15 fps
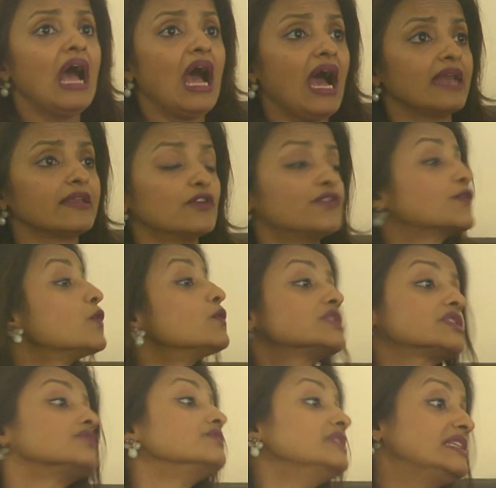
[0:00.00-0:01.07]
and of course
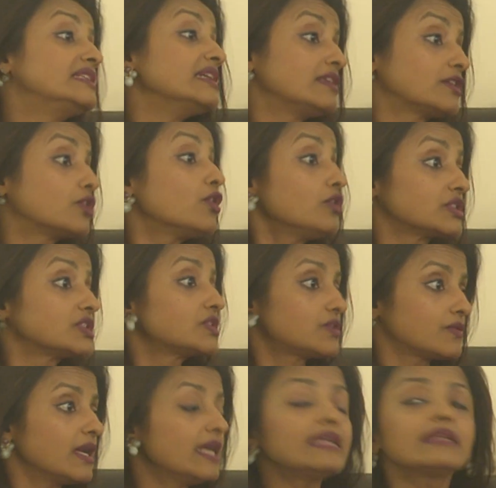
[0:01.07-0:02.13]
the retail costs,
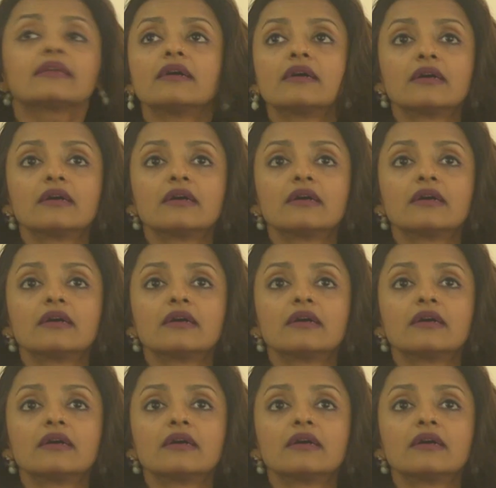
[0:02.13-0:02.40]
right,